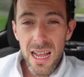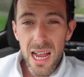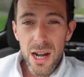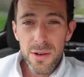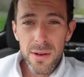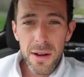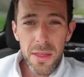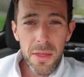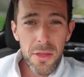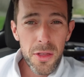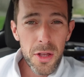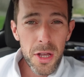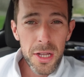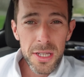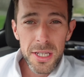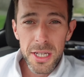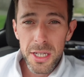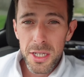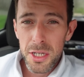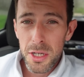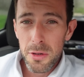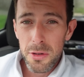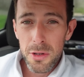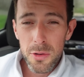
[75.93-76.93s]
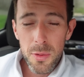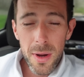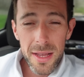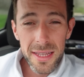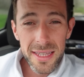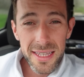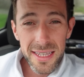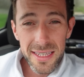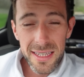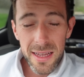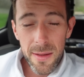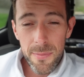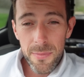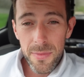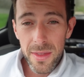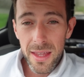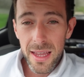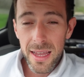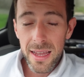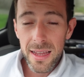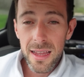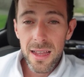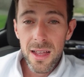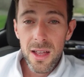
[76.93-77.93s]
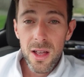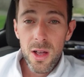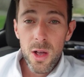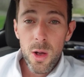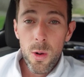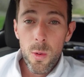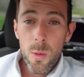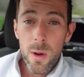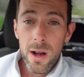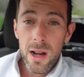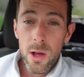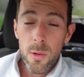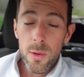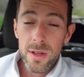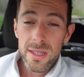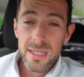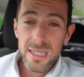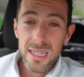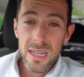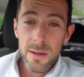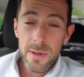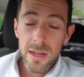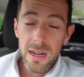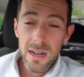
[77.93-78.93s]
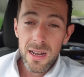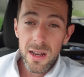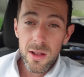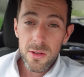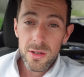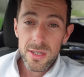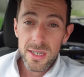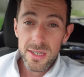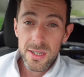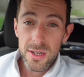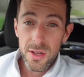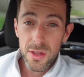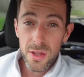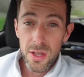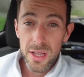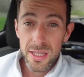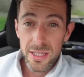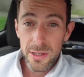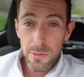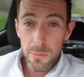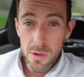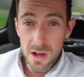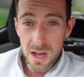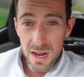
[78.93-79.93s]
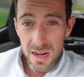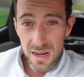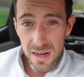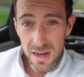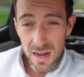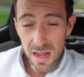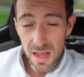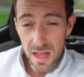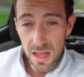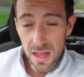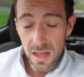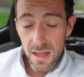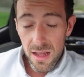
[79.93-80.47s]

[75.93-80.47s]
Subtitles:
I ran 32:20 something when I wanted to be closer to 31.